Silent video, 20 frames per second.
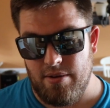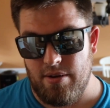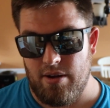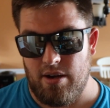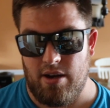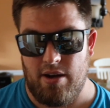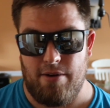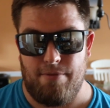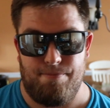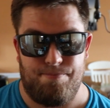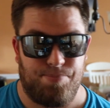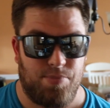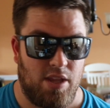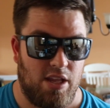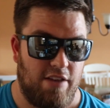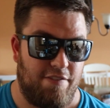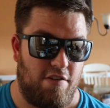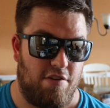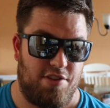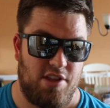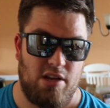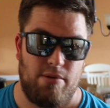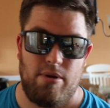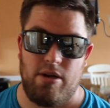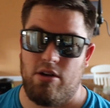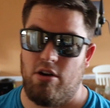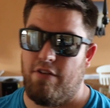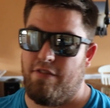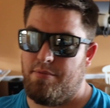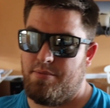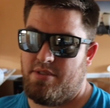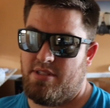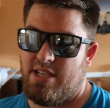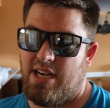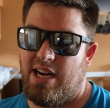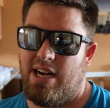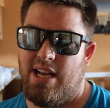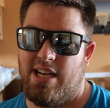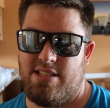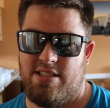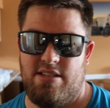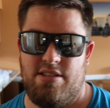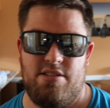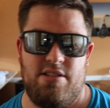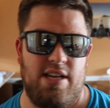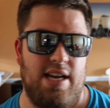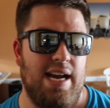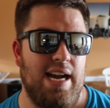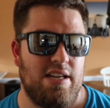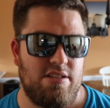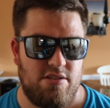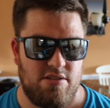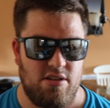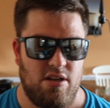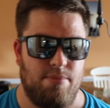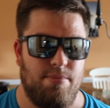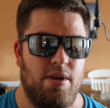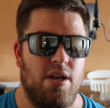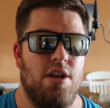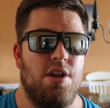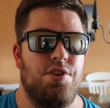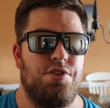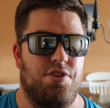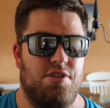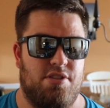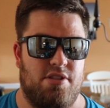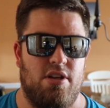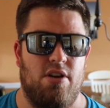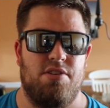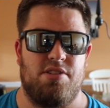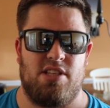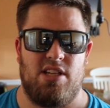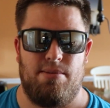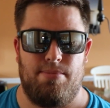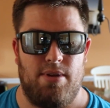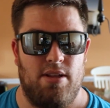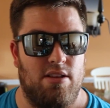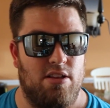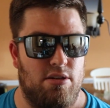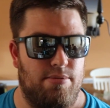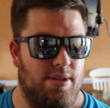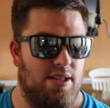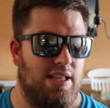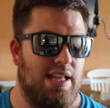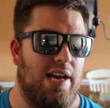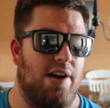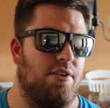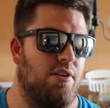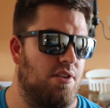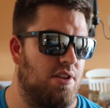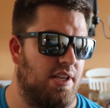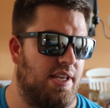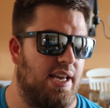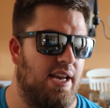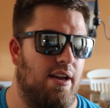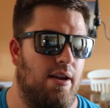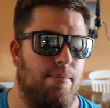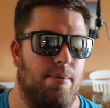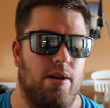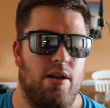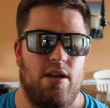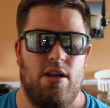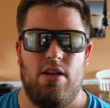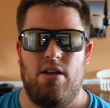If you're thinking about going from side exit to axle dump, just know it's gonna be a little bit louder in the cab.